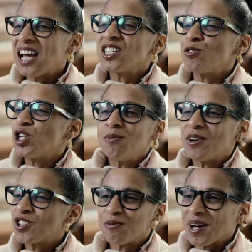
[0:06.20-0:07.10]
takes up too
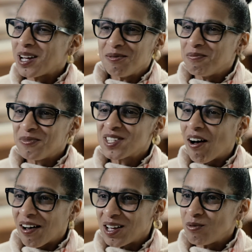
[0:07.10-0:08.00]
much of my
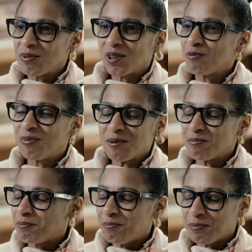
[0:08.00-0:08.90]
time, of my
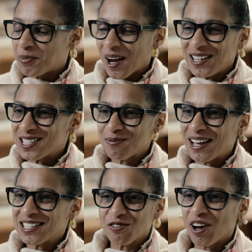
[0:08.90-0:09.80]
brain
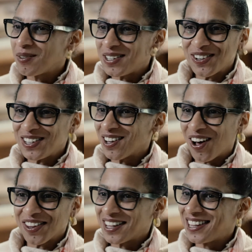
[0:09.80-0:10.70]
space. I'd rather be doing other